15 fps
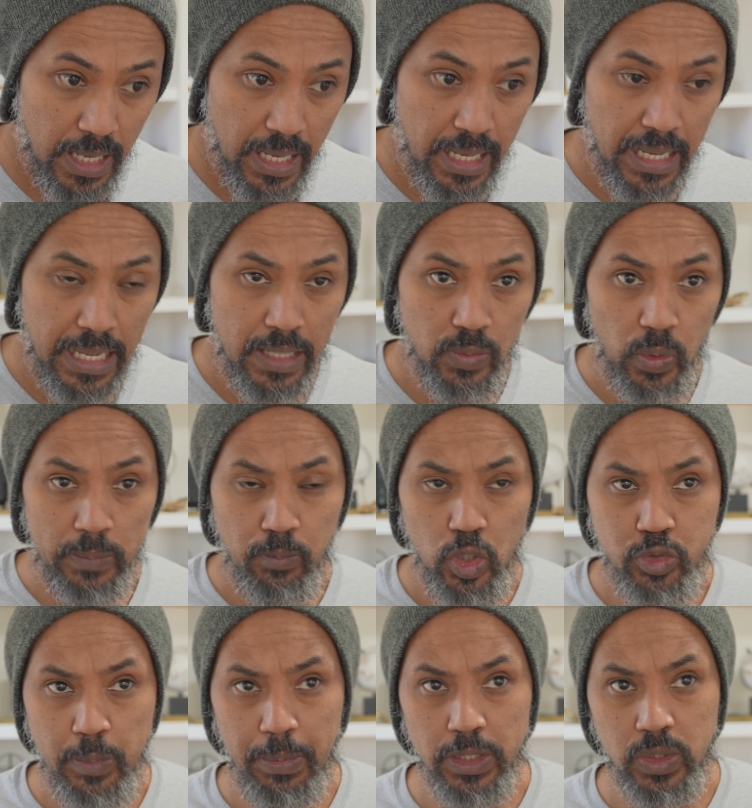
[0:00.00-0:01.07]
And what
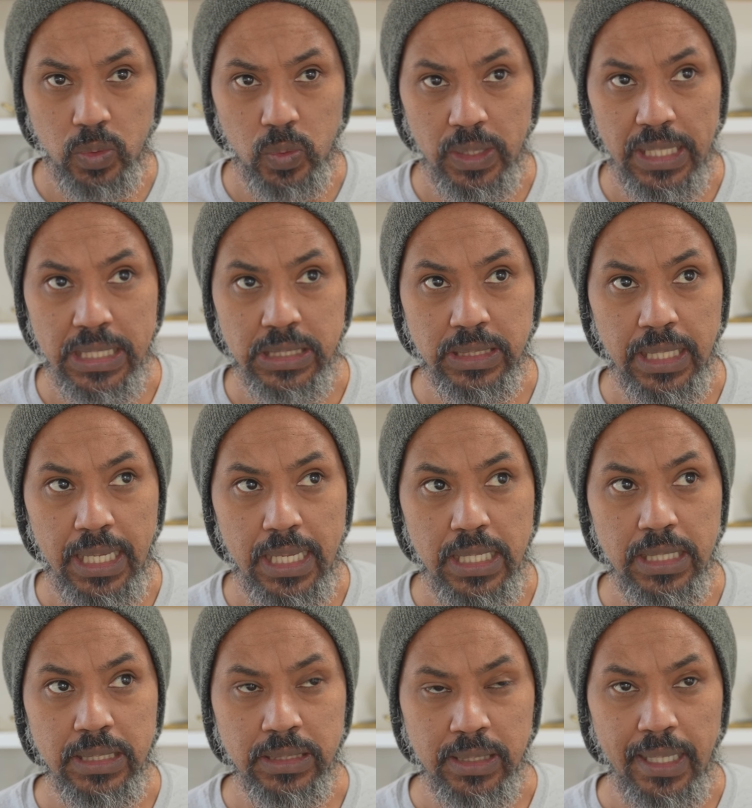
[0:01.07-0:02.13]
most people do is
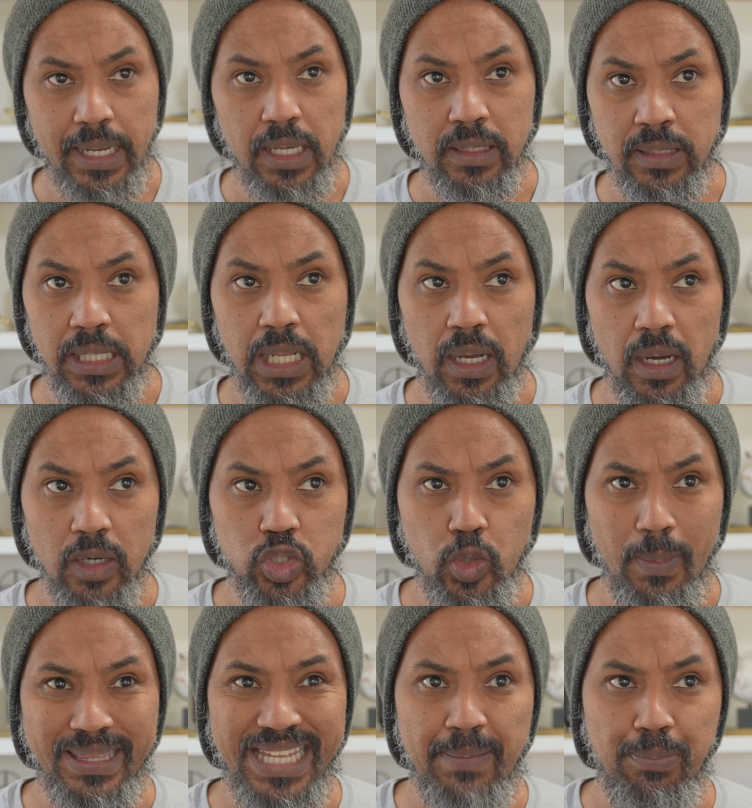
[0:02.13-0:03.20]
they try really hard to
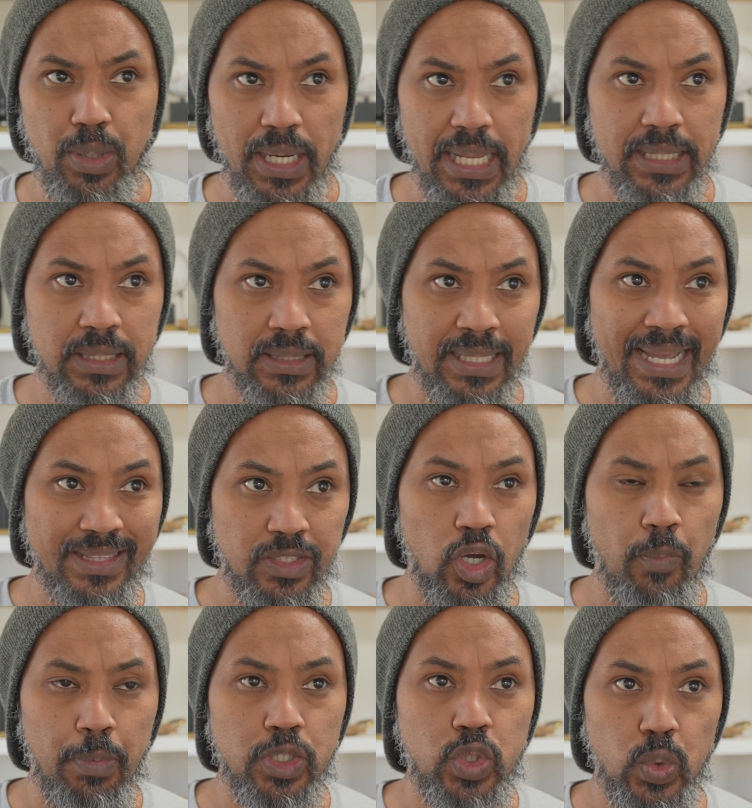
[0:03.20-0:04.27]
manipulate that
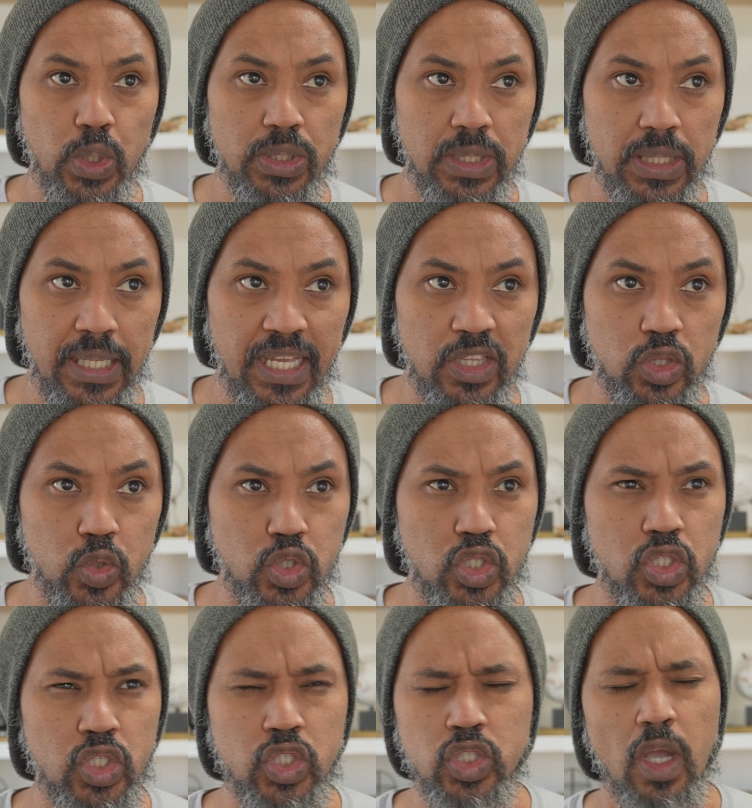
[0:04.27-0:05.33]
opportunity into
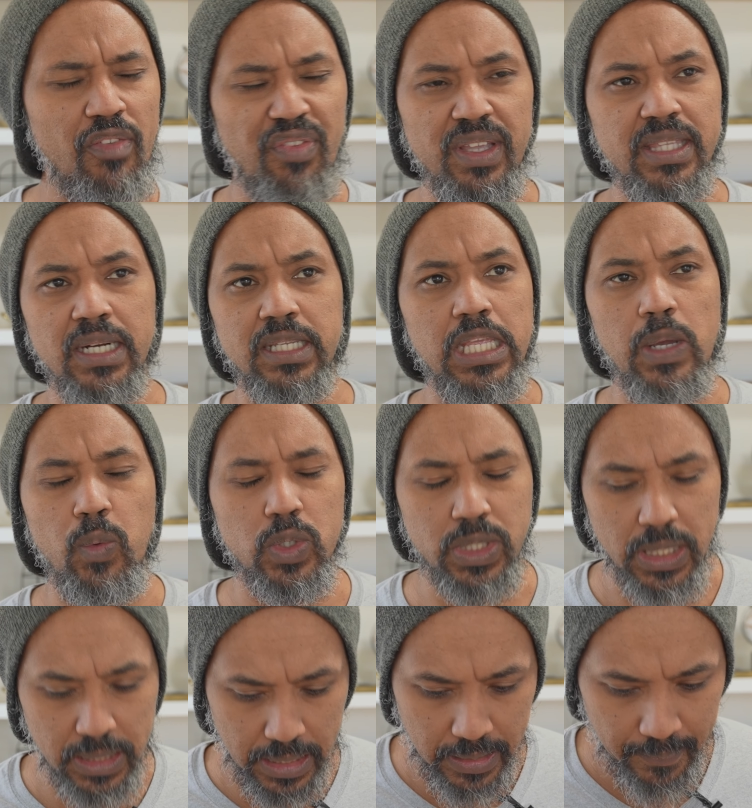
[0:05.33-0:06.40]
stuffing their keywords
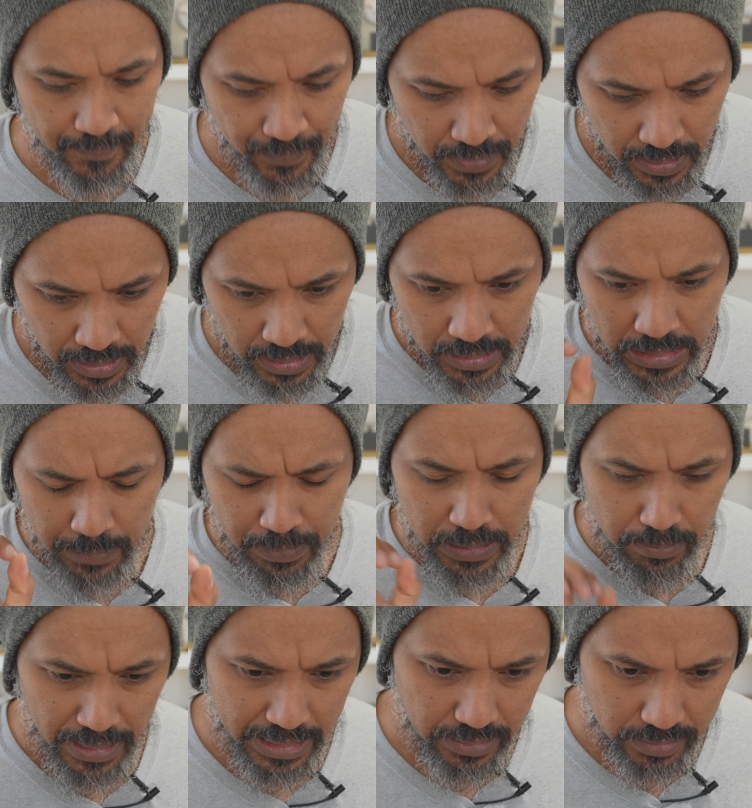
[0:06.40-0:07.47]
in there. Keep
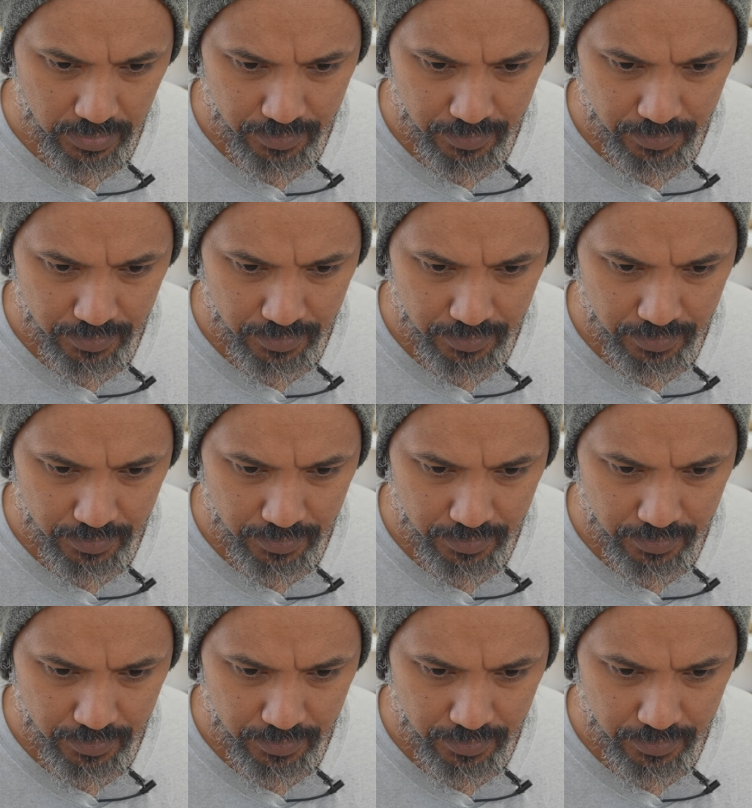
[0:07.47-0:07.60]
in mind,